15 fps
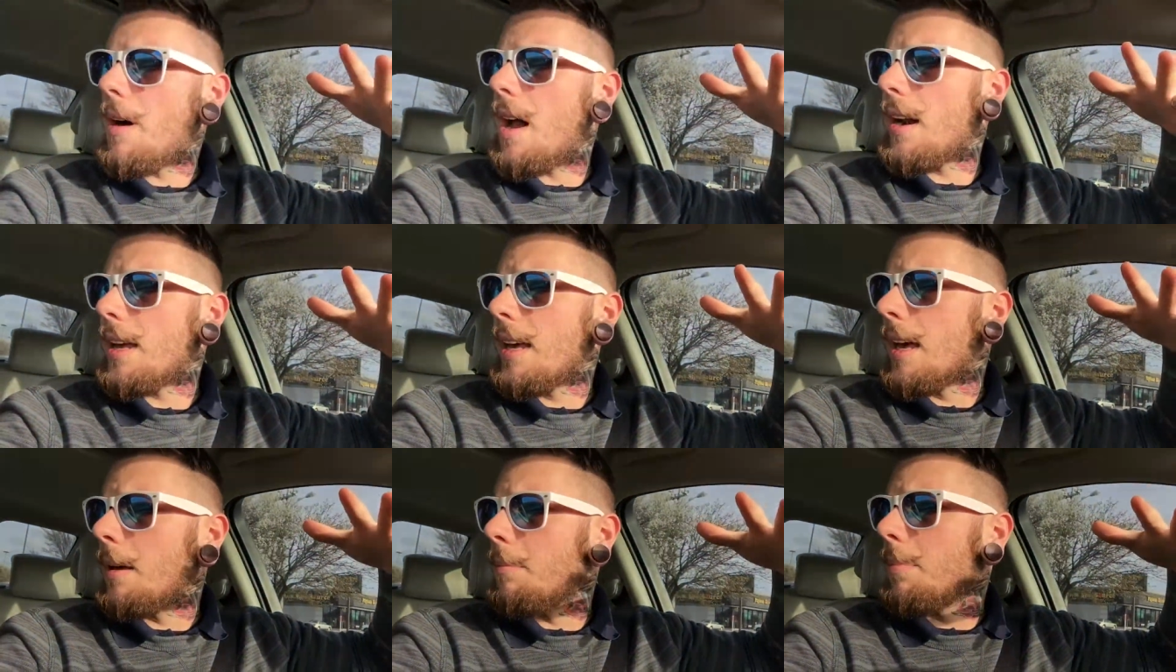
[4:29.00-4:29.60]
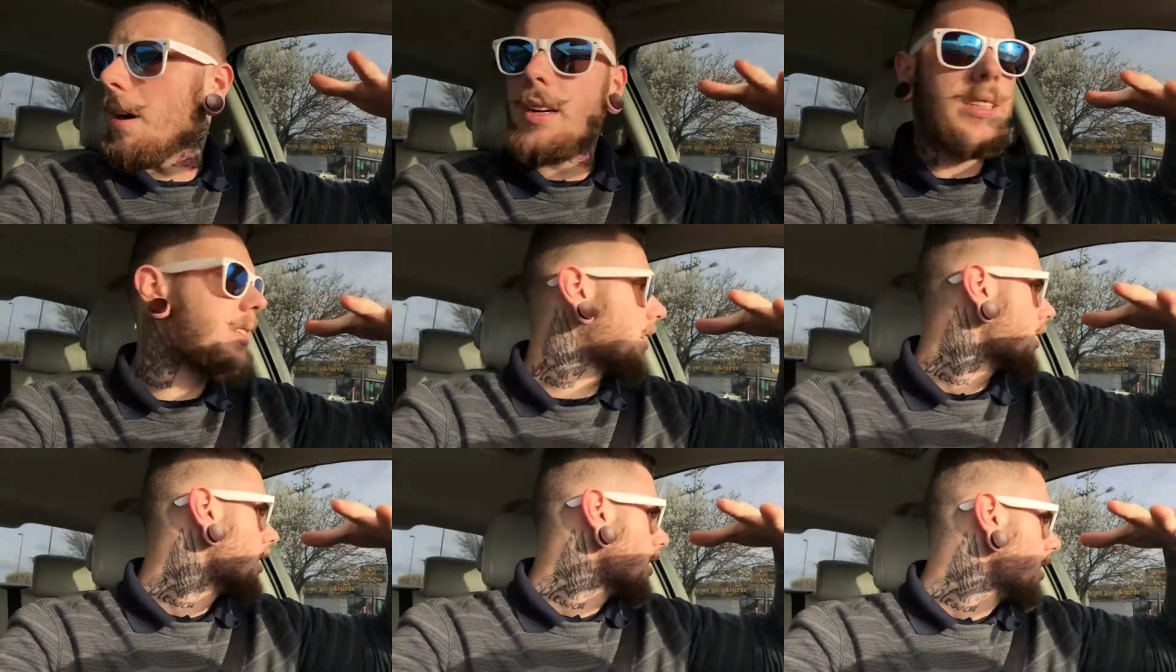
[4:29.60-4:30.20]
body in
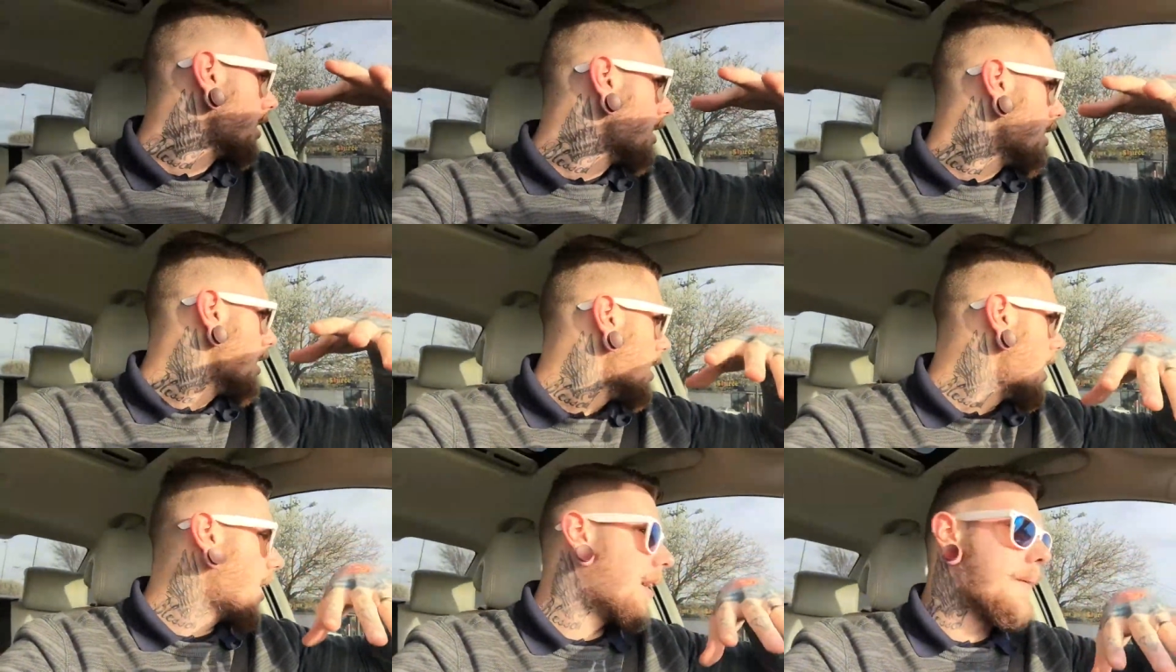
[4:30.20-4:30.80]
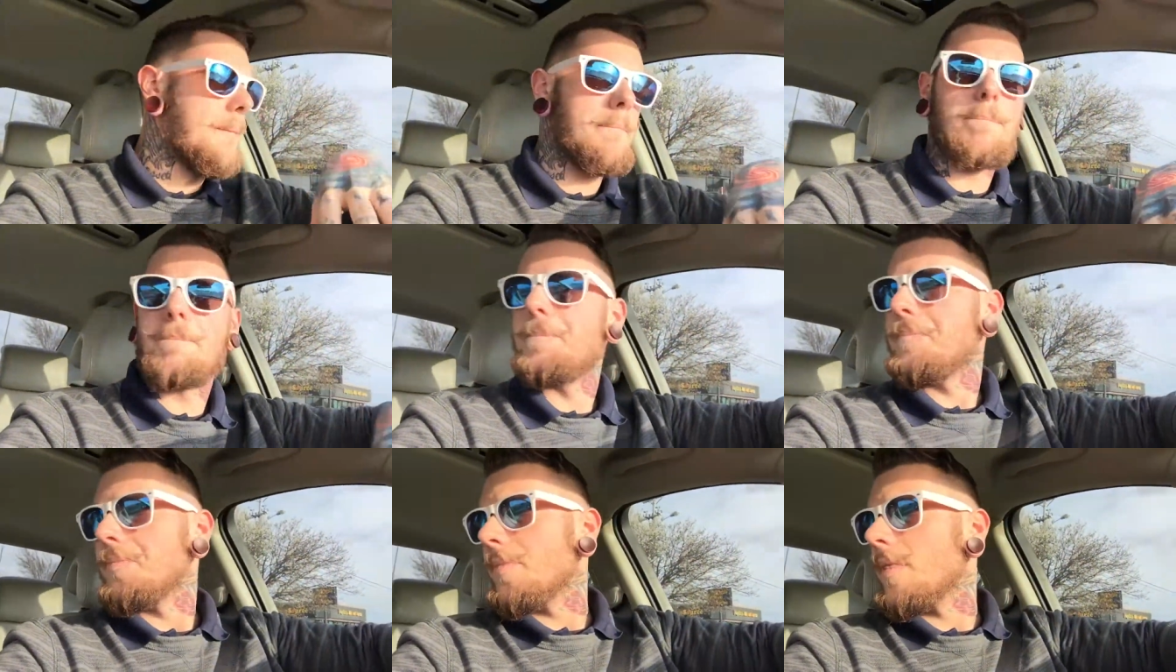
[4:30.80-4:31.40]
person. Um,
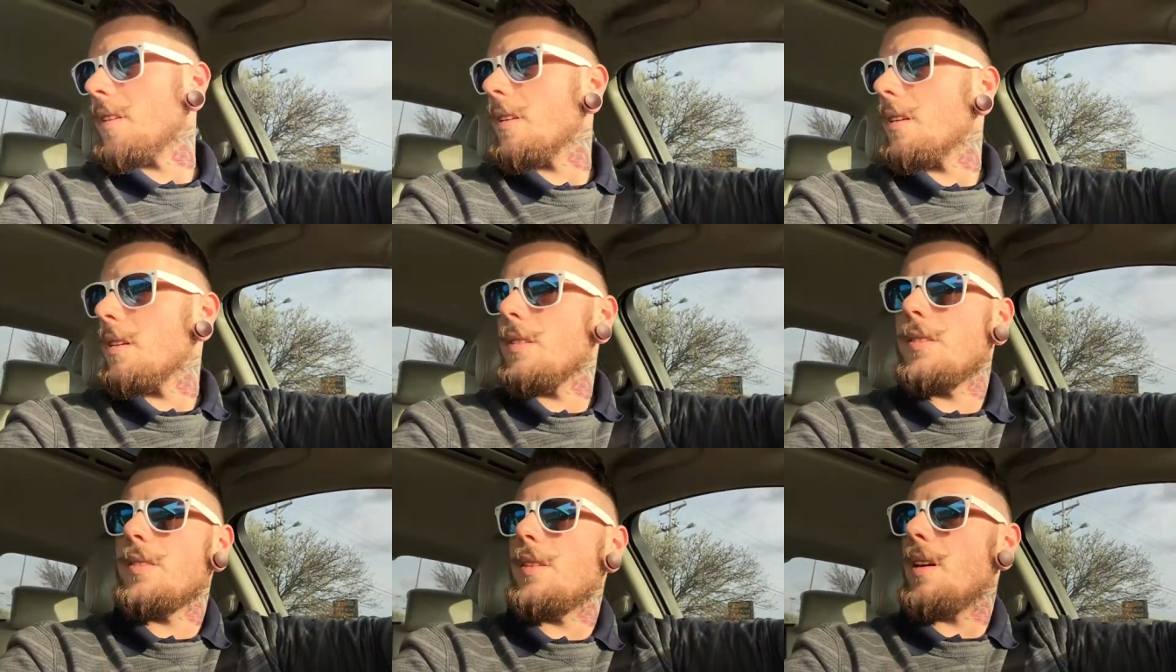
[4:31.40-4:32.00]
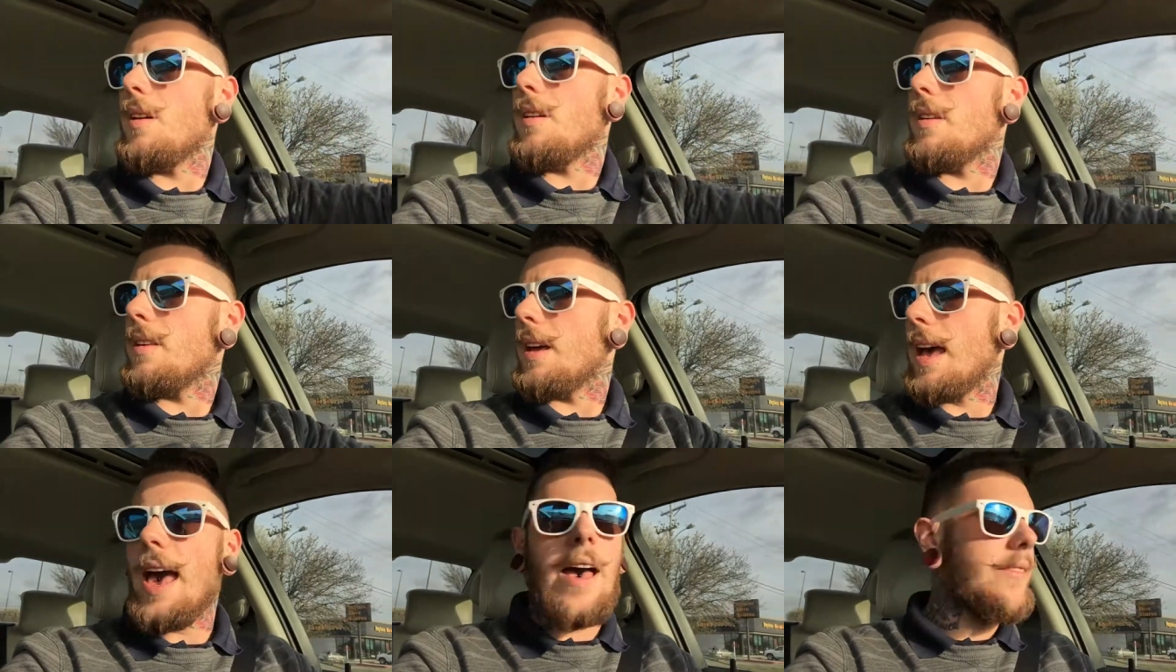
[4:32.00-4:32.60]
so
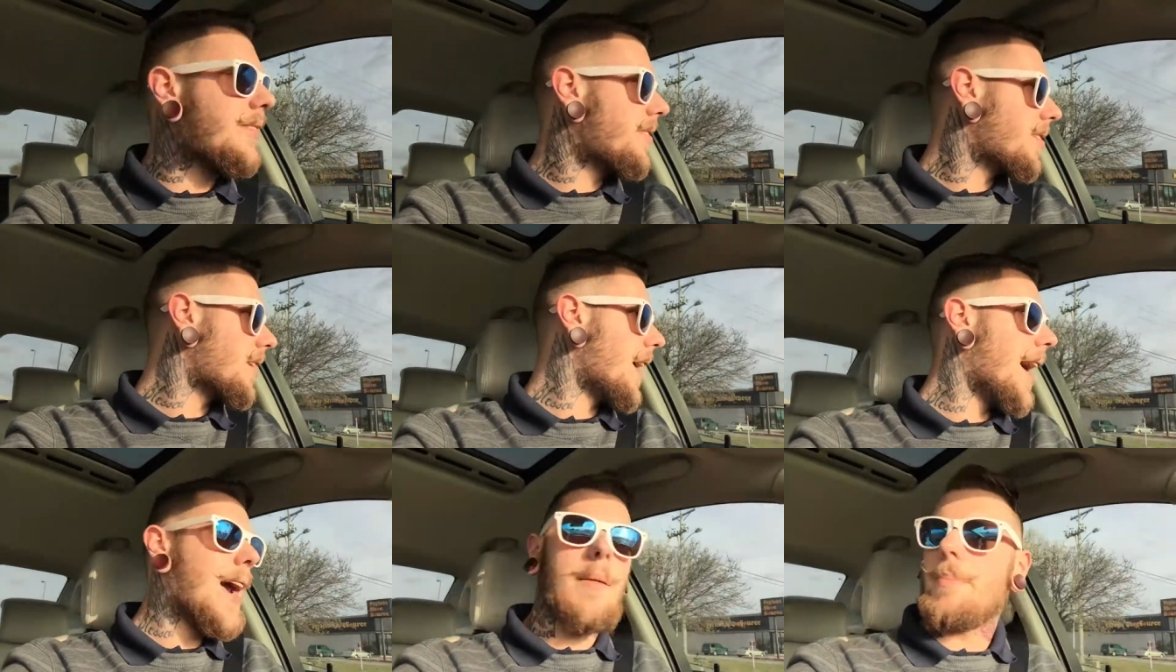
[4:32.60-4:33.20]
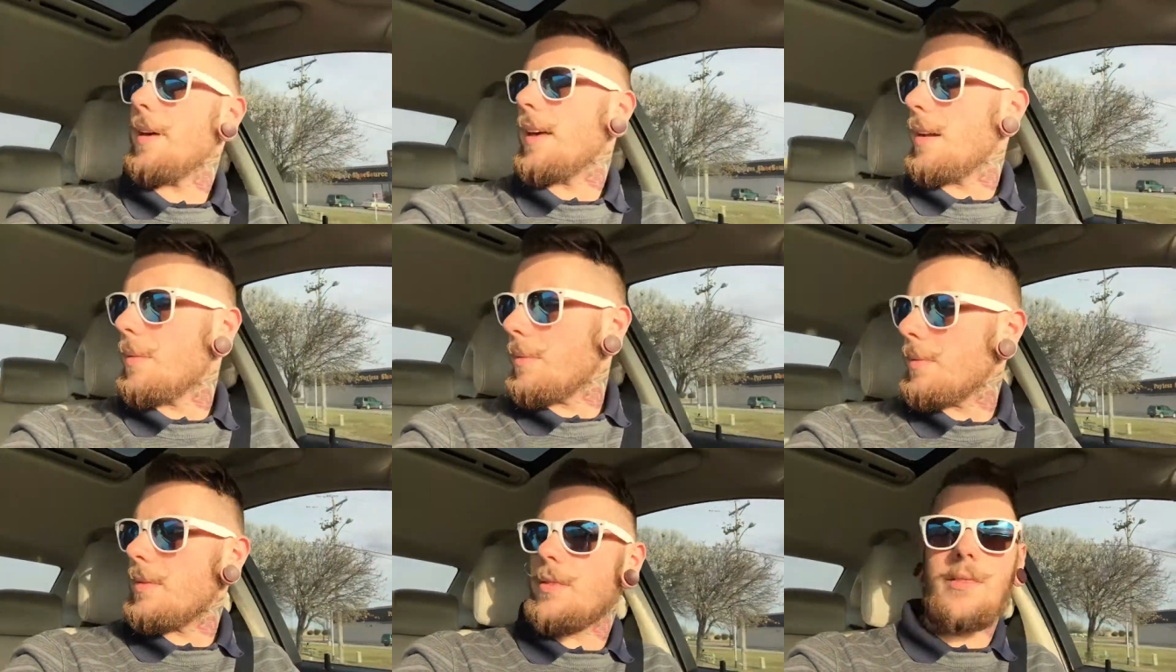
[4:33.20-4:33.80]
I have Snap and
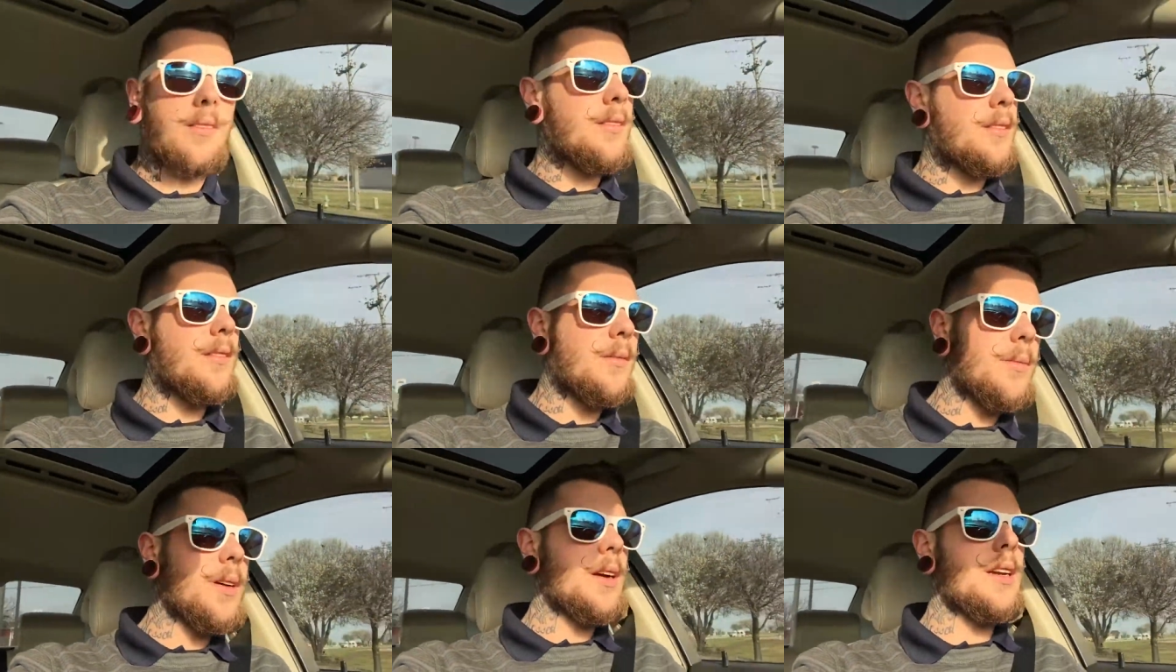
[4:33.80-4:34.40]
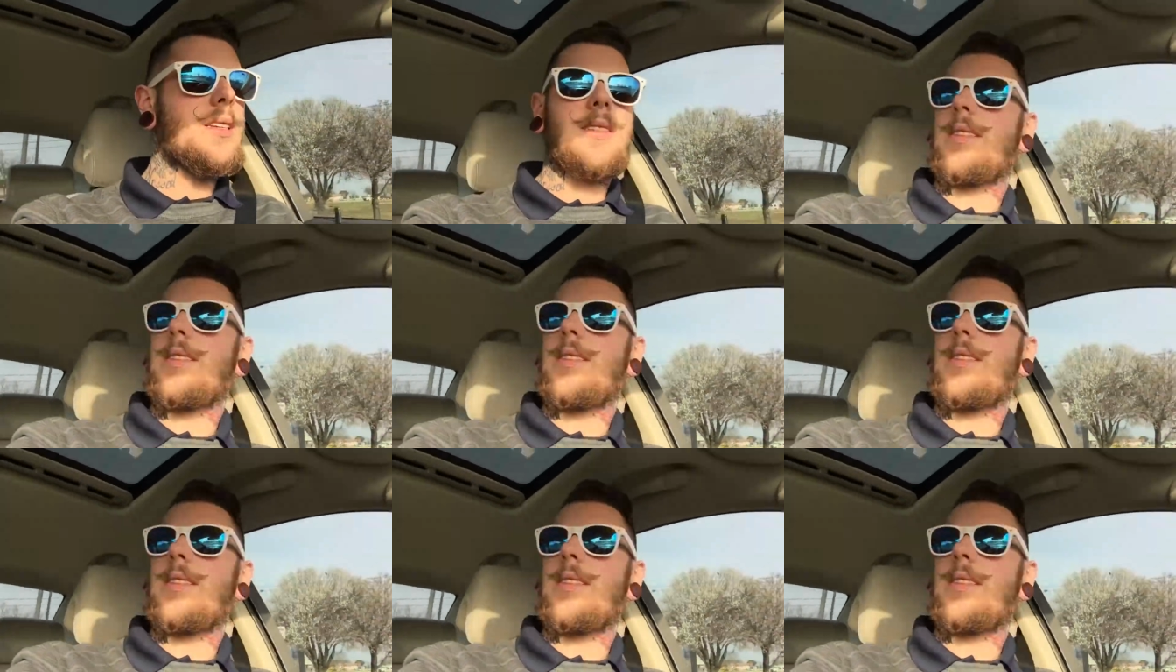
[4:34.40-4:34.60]
I'm gonna